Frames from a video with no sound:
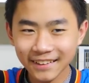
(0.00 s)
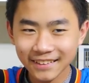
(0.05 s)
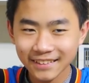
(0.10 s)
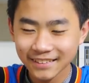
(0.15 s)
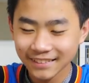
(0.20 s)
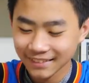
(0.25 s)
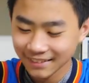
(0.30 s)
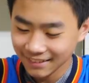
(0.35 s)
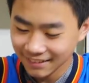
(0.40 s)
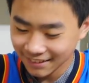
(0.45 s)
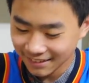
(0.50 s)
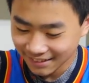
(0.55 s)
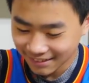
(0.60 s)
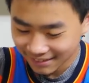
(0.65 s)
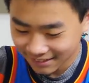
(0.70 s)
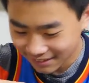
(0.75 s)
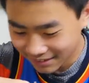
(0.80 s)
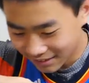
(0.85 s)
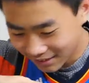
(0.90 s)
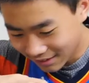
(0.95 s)
So like,
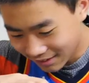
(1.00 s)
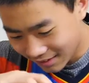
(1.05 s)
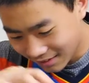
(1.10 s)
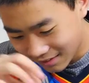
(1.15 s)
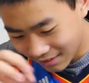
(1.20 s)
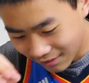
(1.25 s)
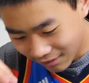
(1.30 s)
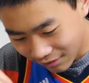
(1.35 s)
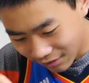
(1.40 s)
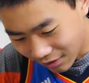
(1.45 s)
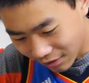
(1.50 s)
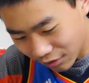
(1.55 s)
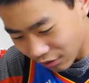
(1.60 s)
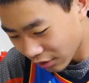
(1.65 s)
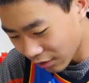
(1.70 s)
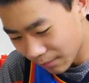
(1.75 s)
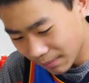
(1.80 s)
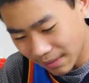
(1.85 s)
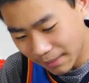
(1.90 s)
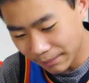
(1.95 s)
you're not
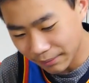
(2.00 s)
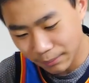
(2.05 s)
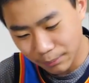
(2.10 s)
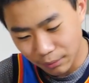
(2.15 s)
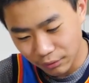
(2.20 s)
going to be able to